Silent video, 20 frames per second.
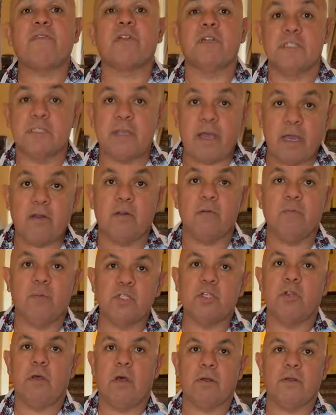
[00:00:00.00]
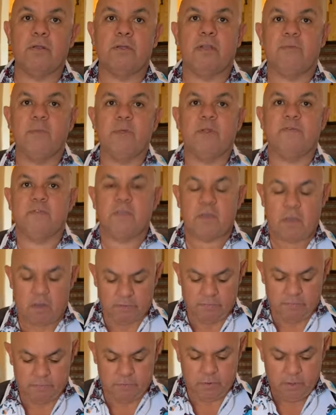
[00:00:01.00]
designer much longer than I've been a
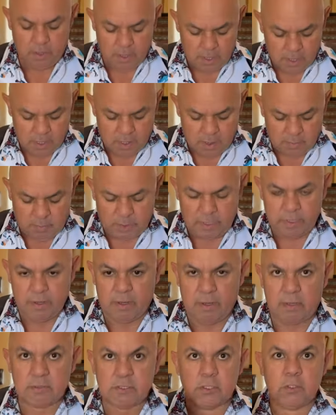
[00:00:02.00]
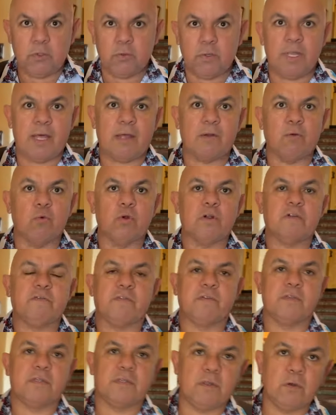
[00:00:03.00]
photographer, but I also do a lot of work for
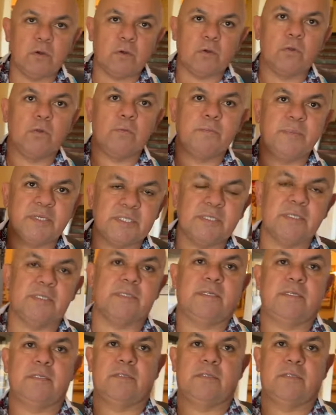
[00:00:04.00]
the local businesses,